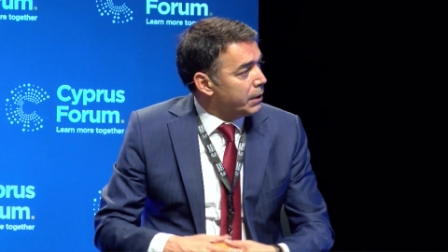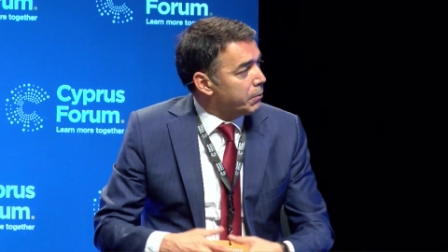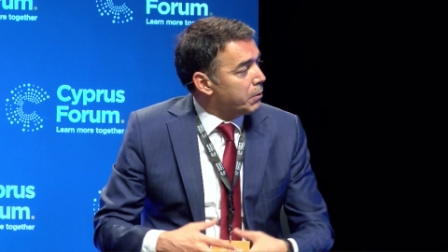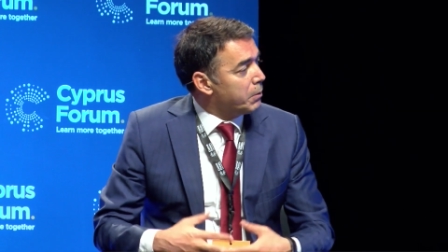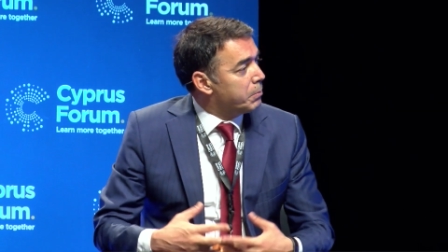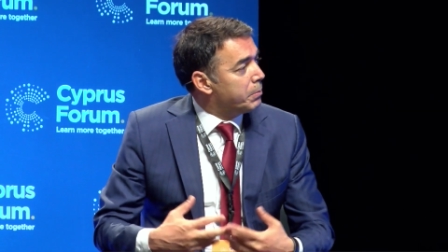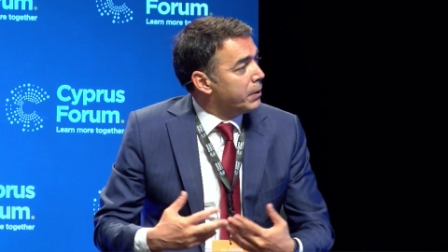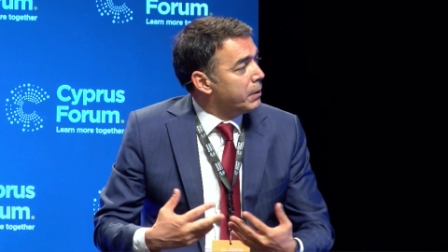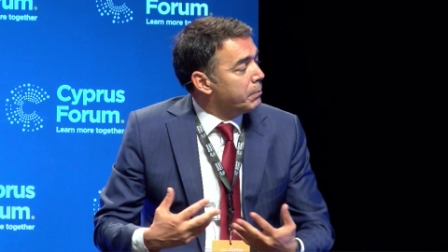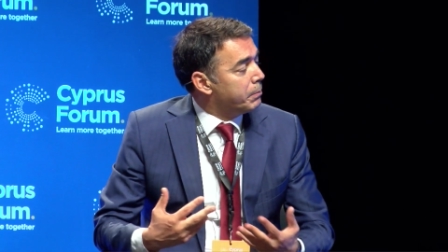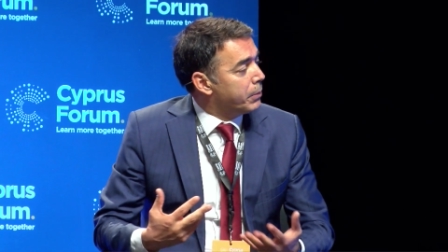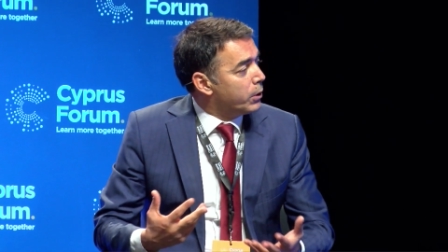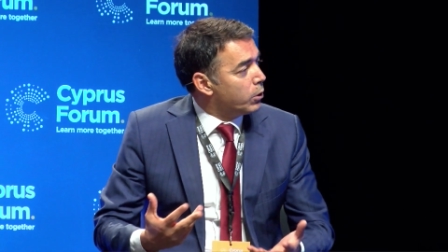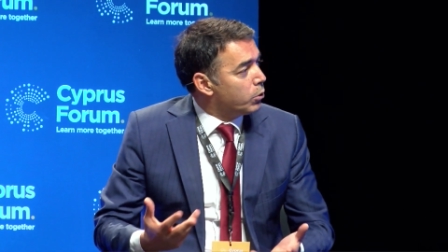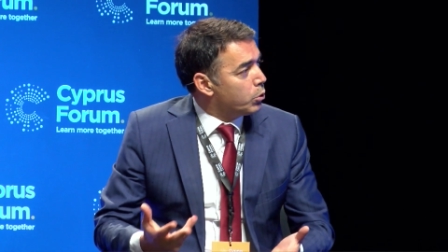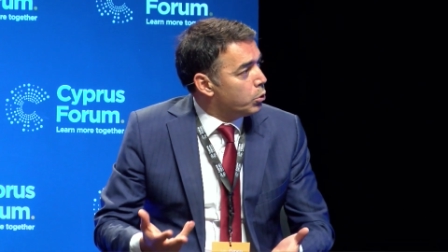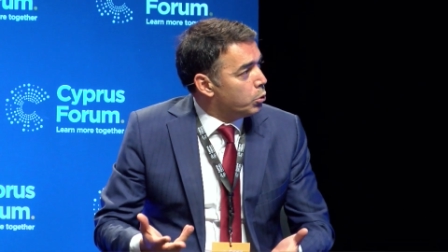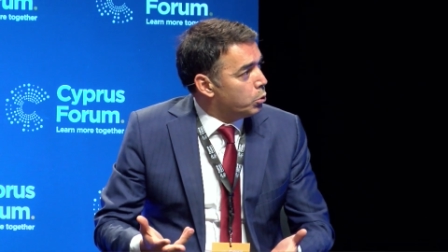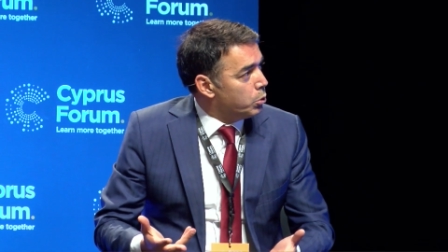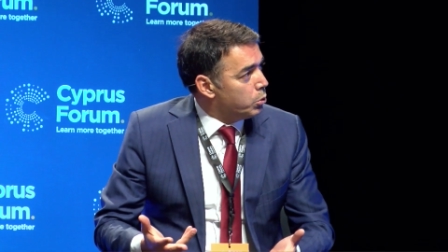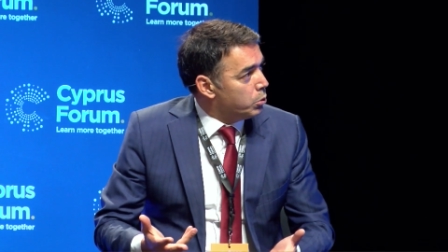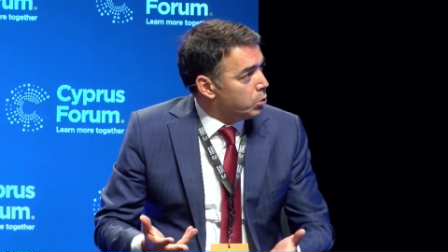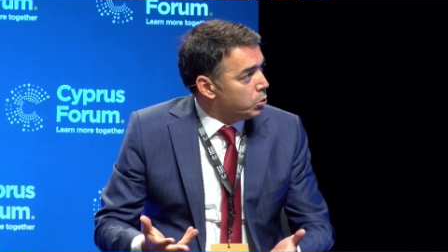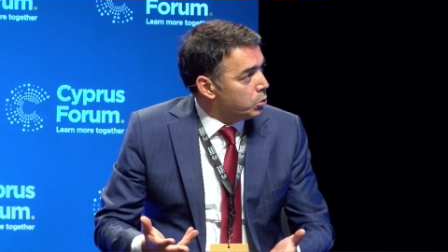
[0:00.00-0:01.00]
were people
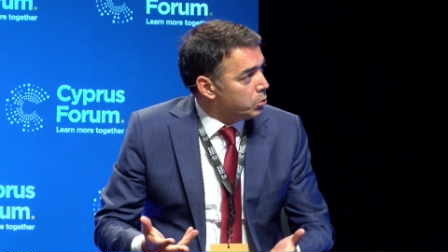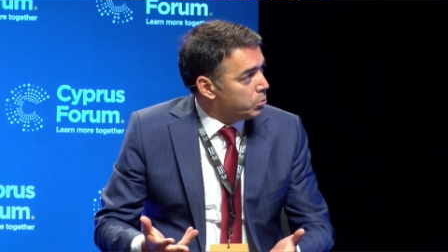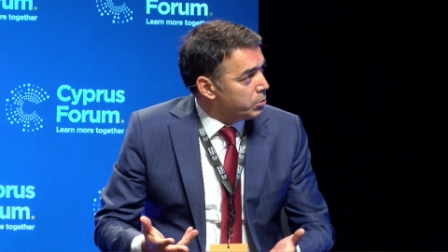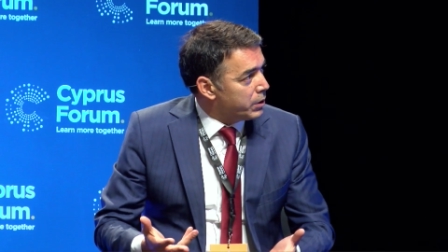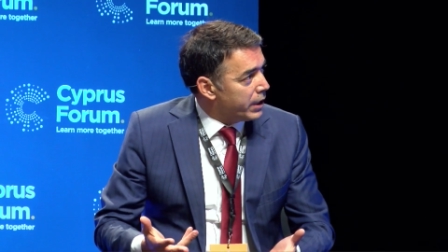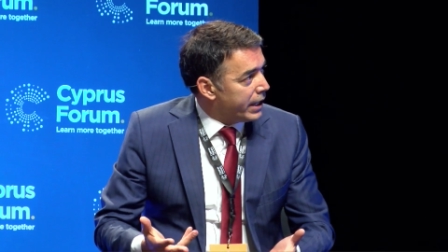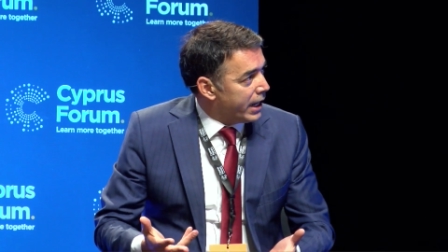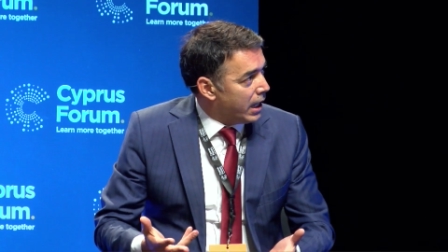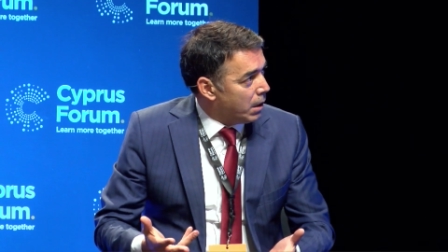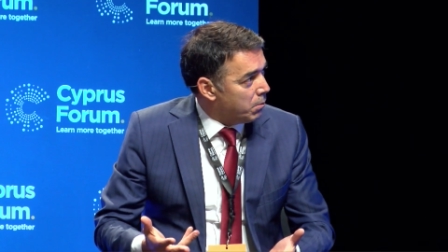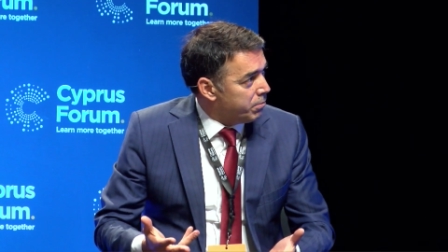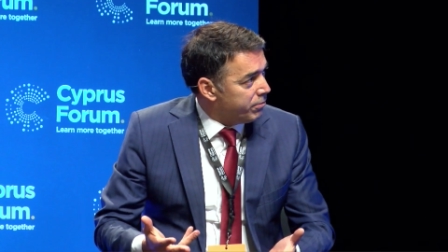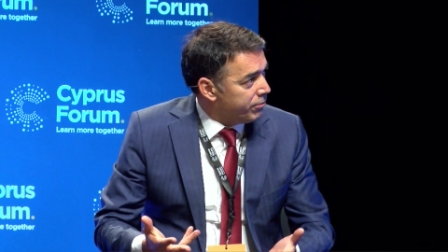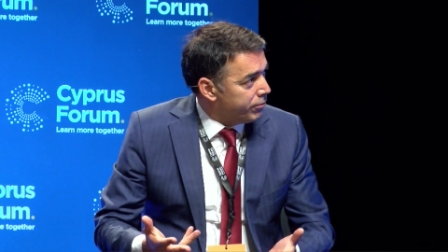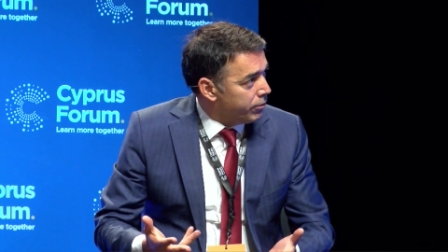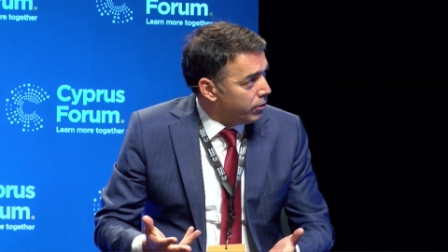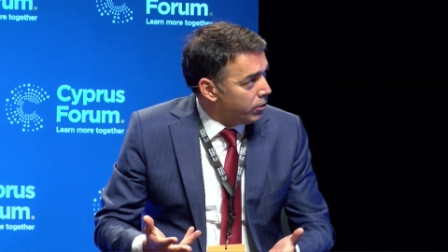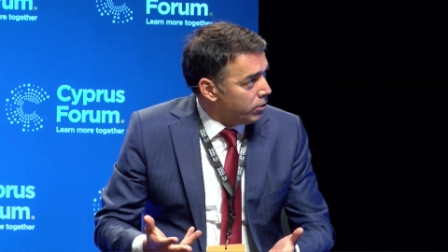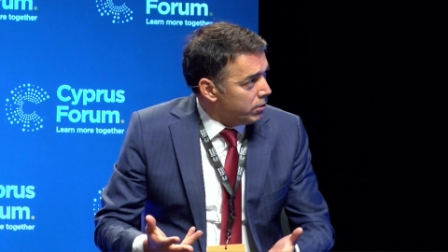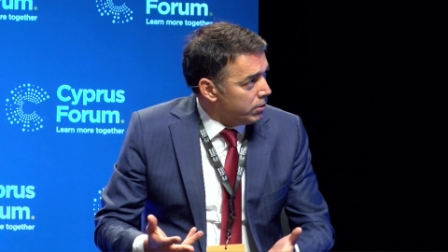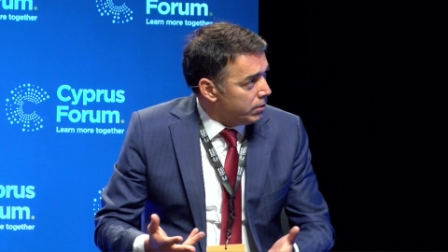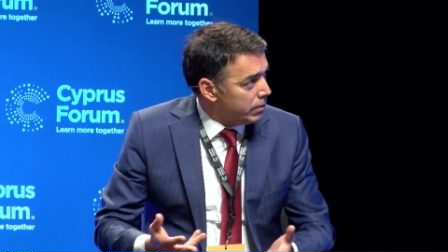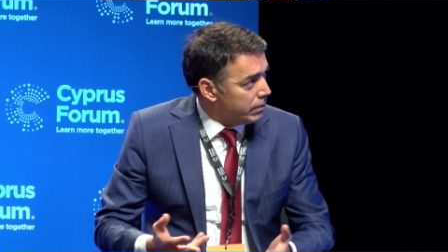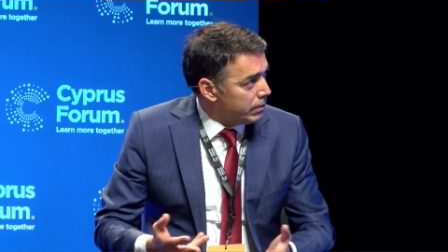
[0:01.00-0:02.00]
who were helpful,